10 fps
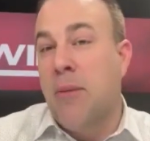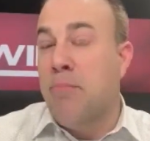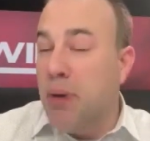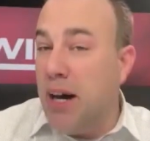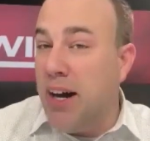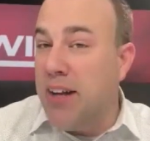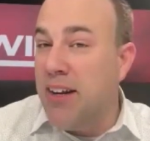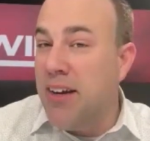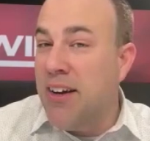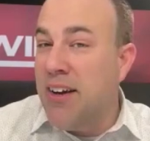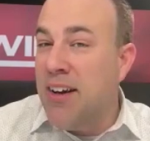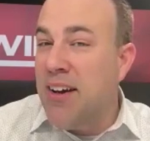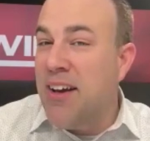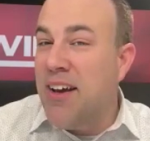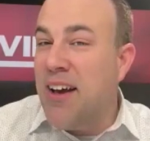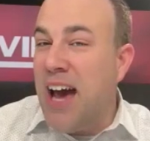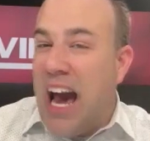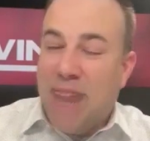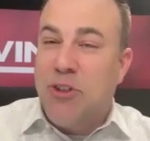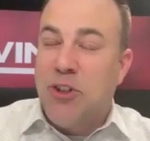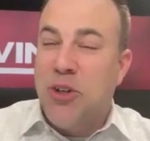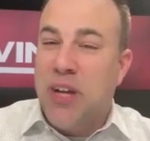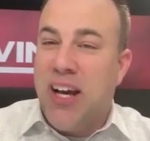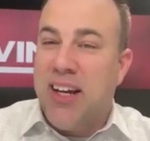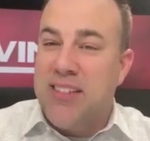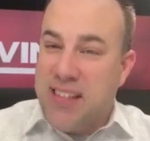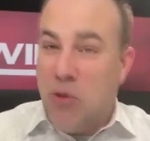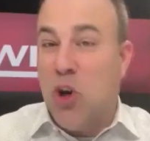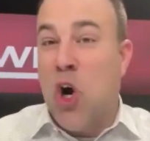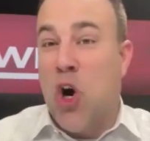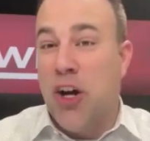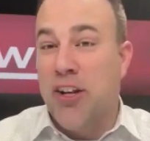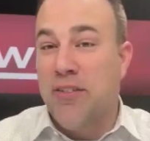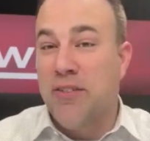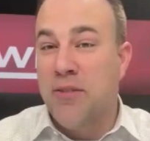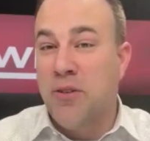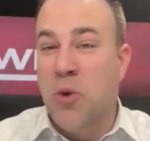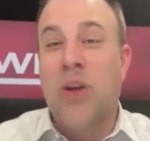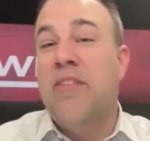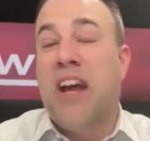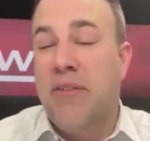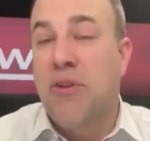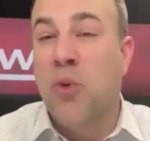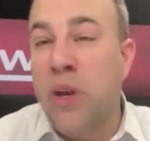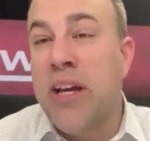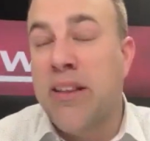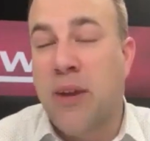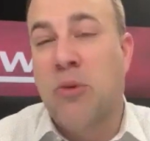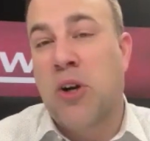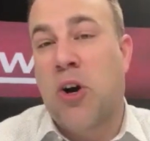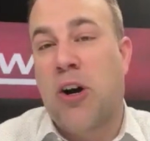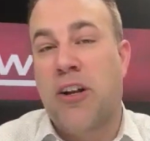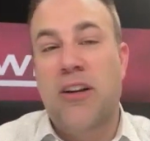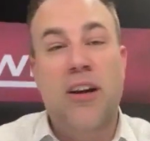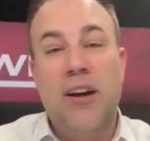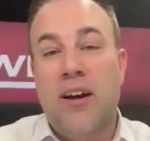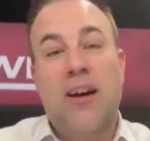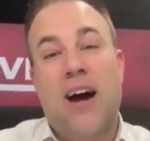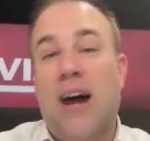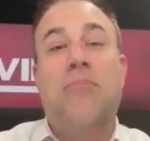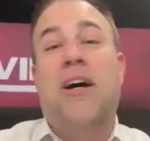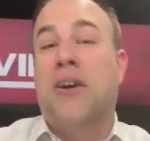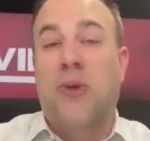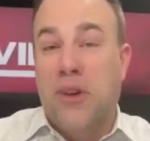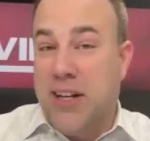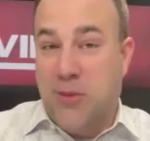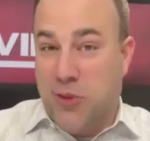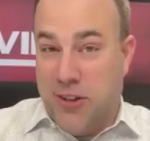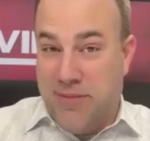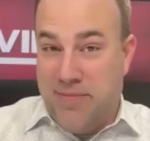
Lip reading: But after 2 days, they were gone, or even after a week, they were gone. I'm not going anywhere.